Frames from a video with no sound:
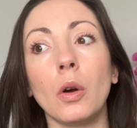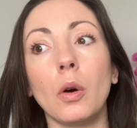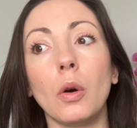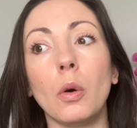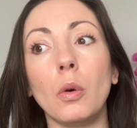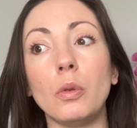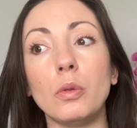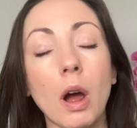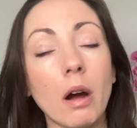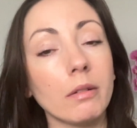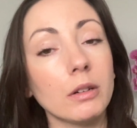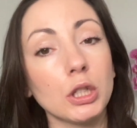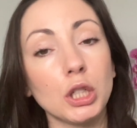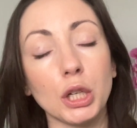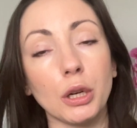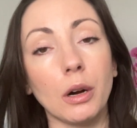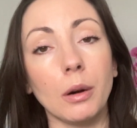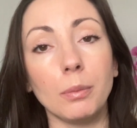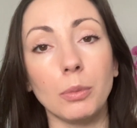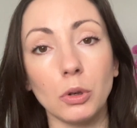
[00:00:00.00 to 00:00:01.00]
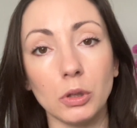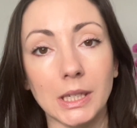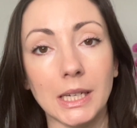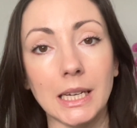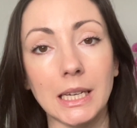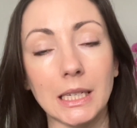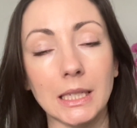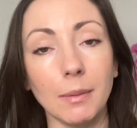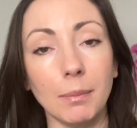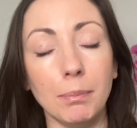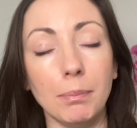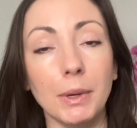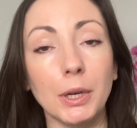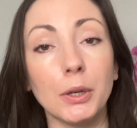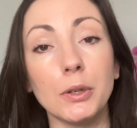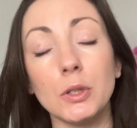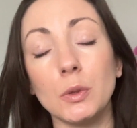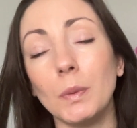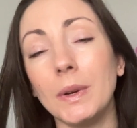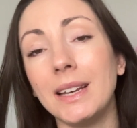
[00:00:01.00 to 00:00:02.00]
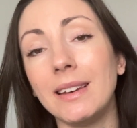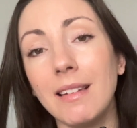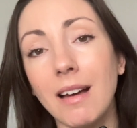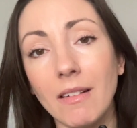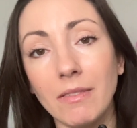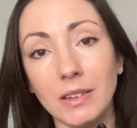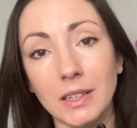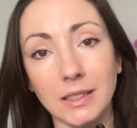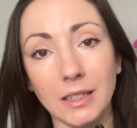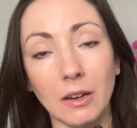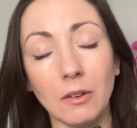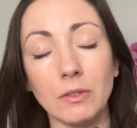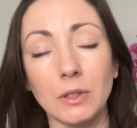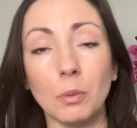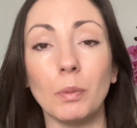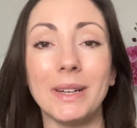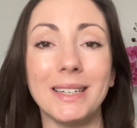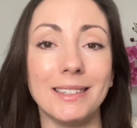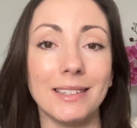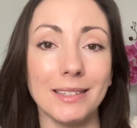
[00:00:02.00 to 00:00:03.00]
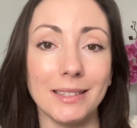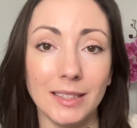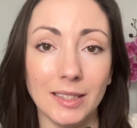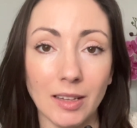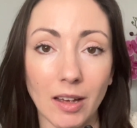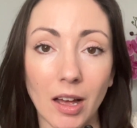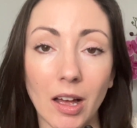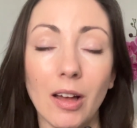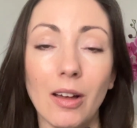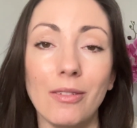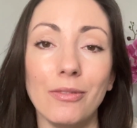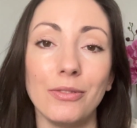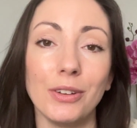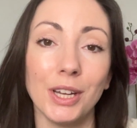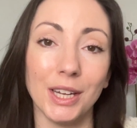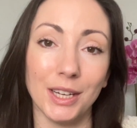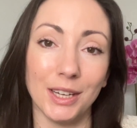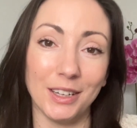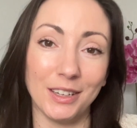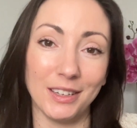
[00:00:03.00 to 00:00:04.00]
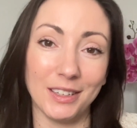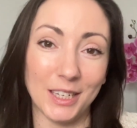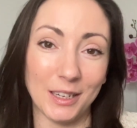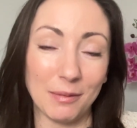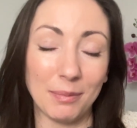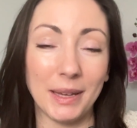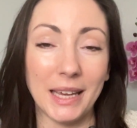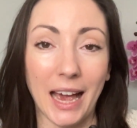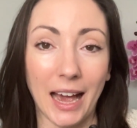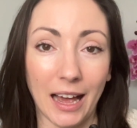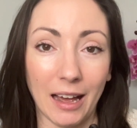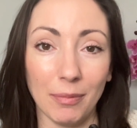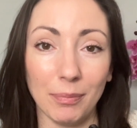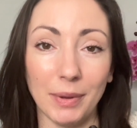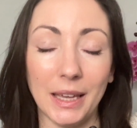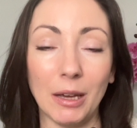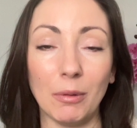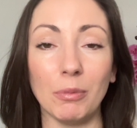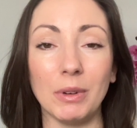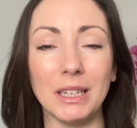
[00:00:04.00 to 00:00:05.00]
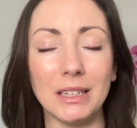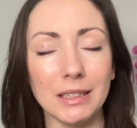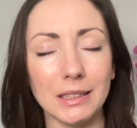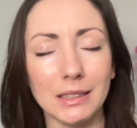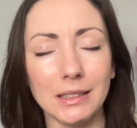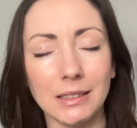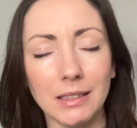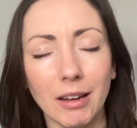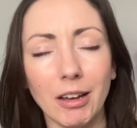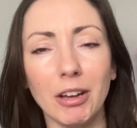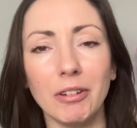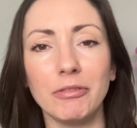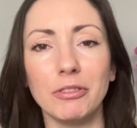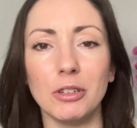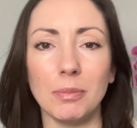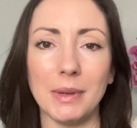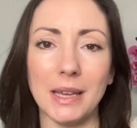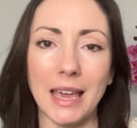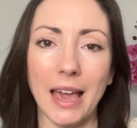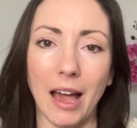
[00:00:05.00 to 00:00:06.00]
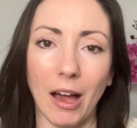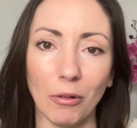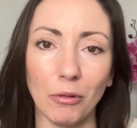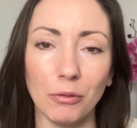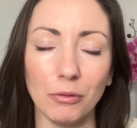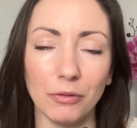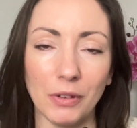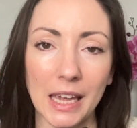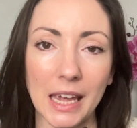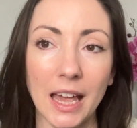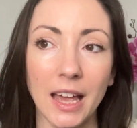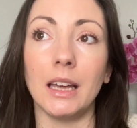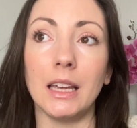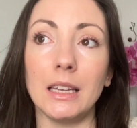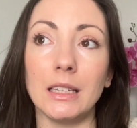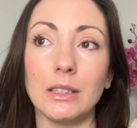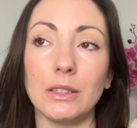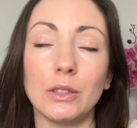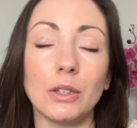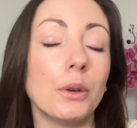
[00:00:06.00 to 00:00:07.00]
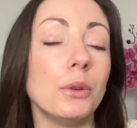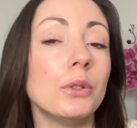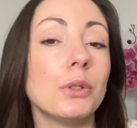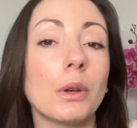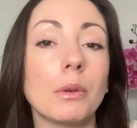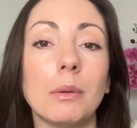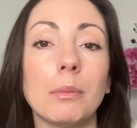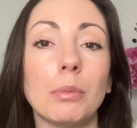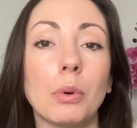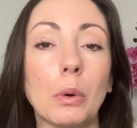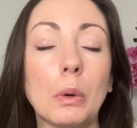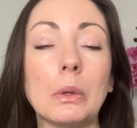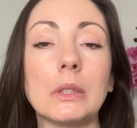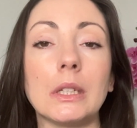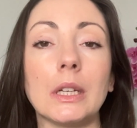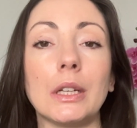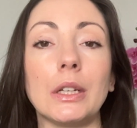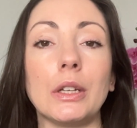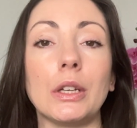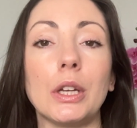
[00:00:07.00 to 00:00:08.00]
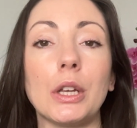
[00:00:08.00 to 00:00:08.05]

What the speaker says: nourishing our bodies because we love ourselves and we deserve to be happy and we deserve to be healthy is so important.